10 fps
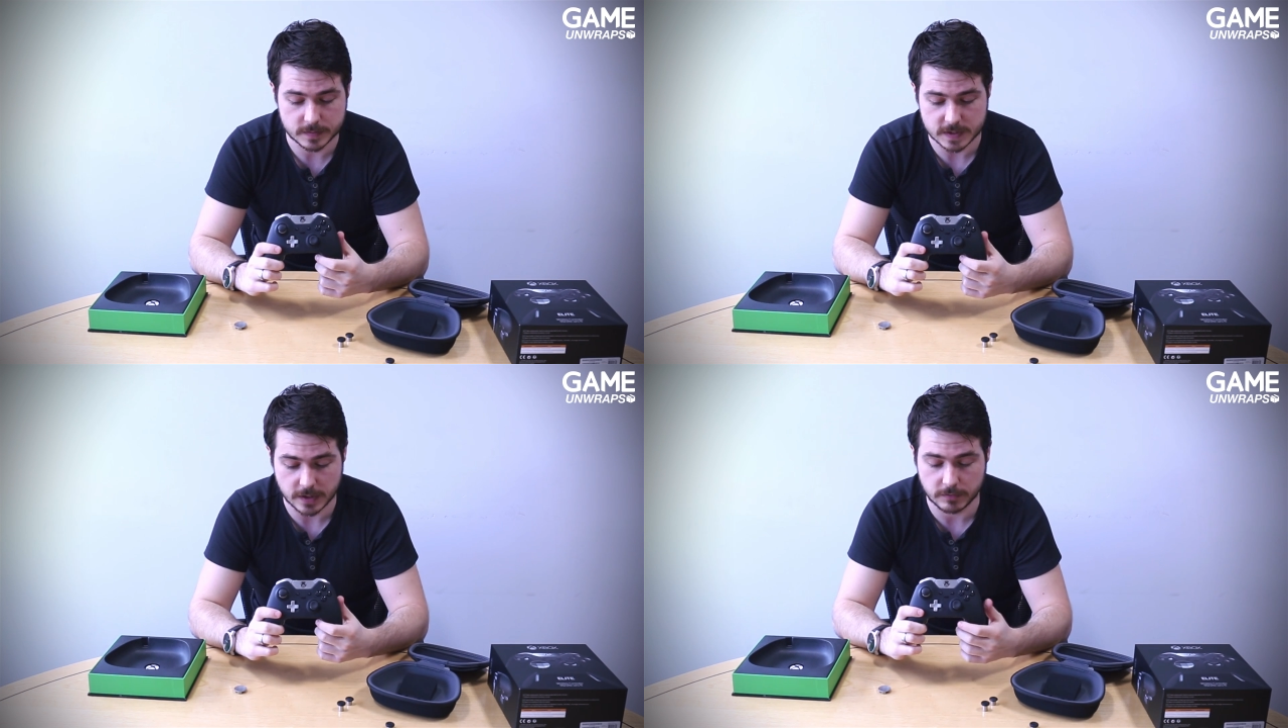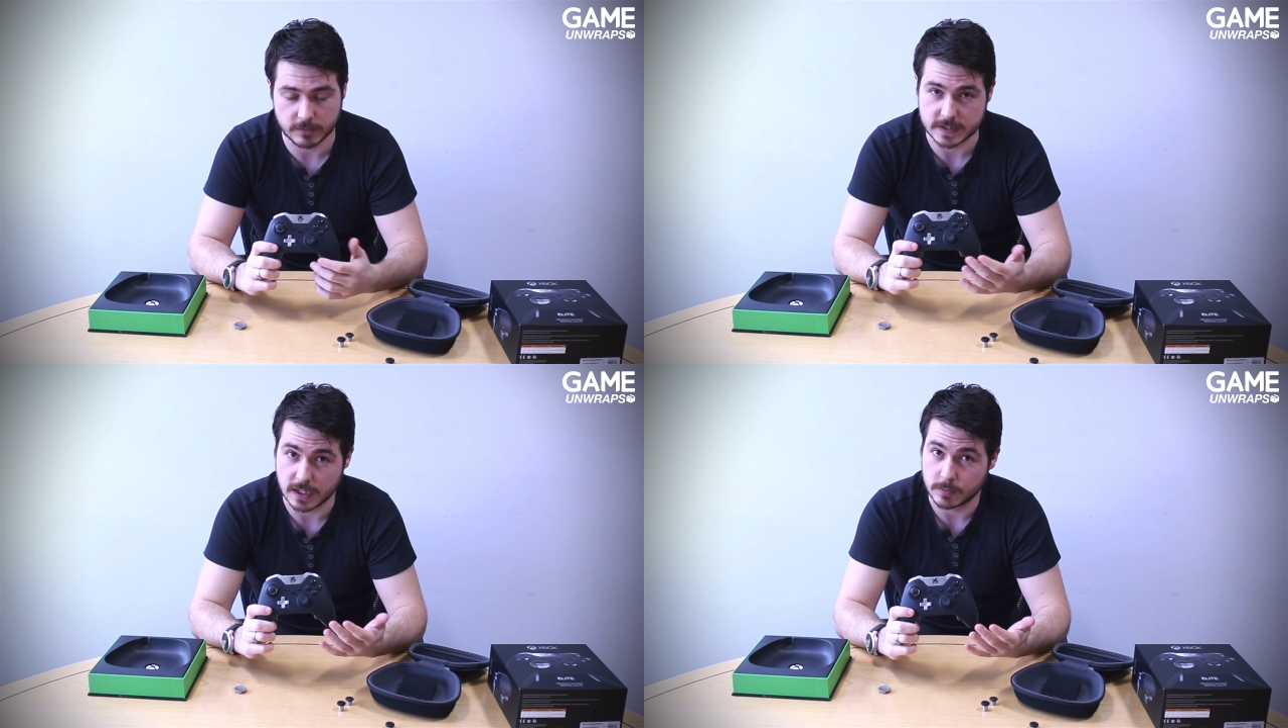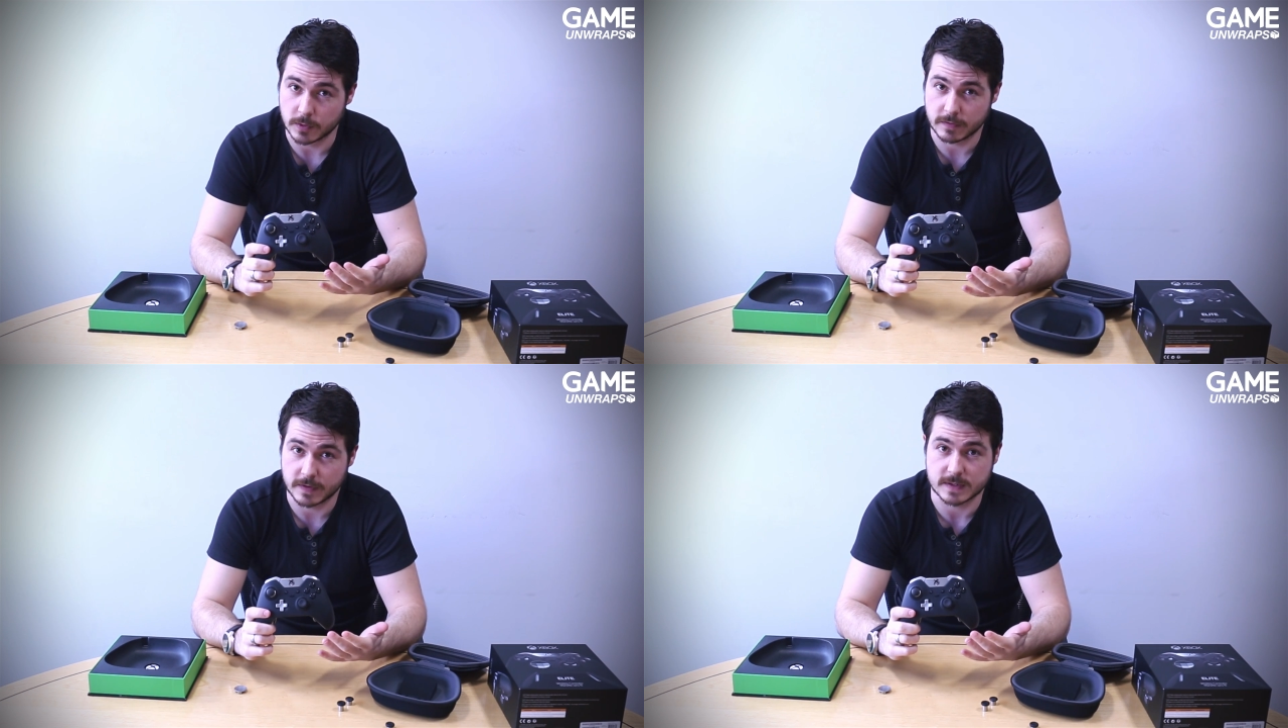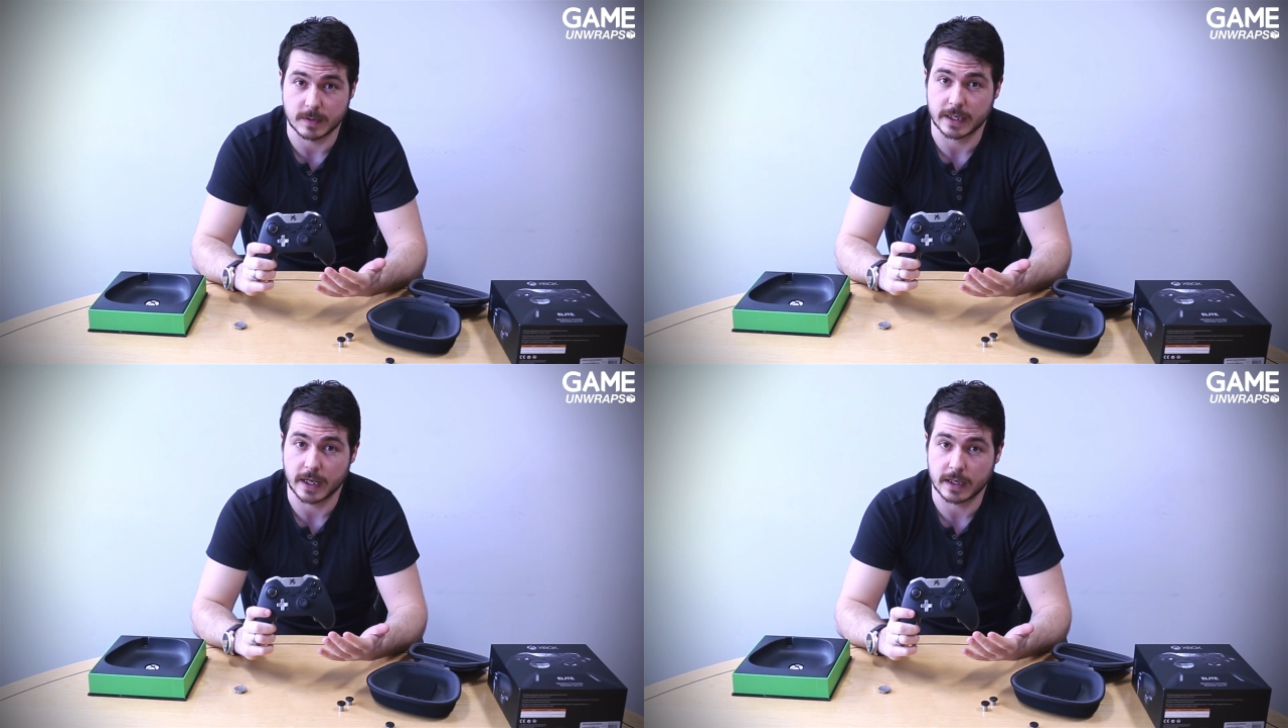So for example, if I was
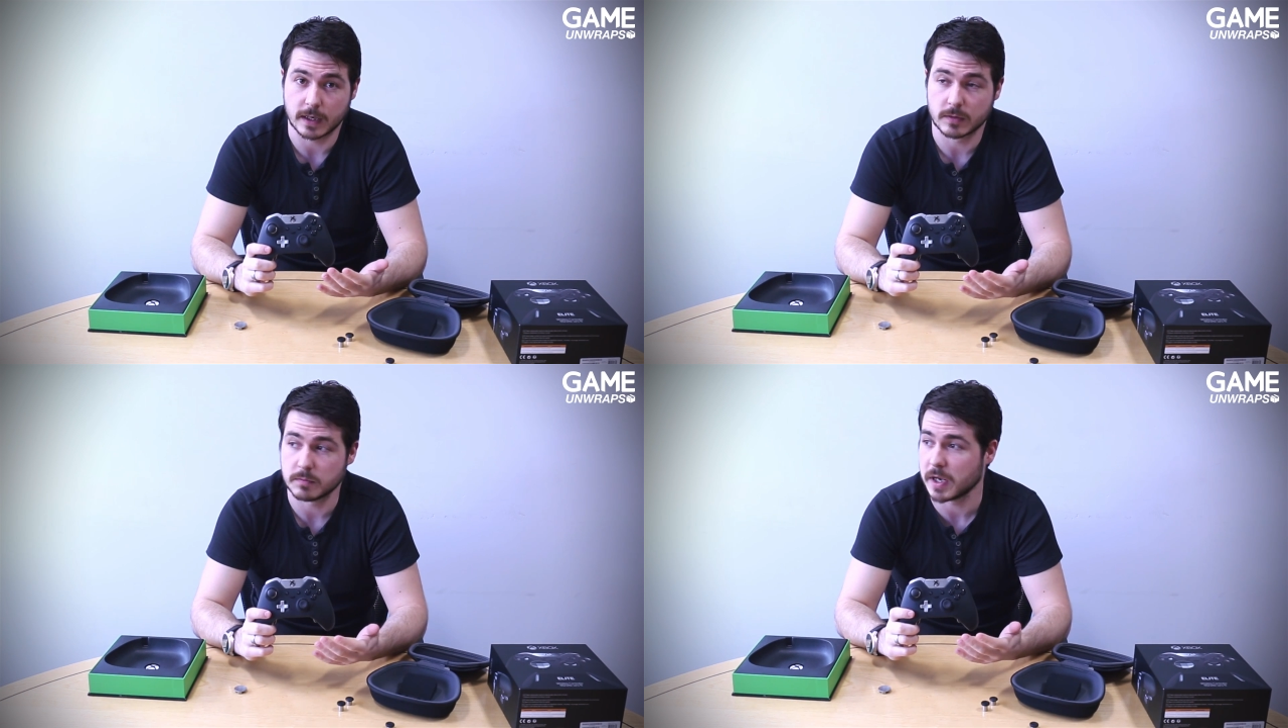playing Halo,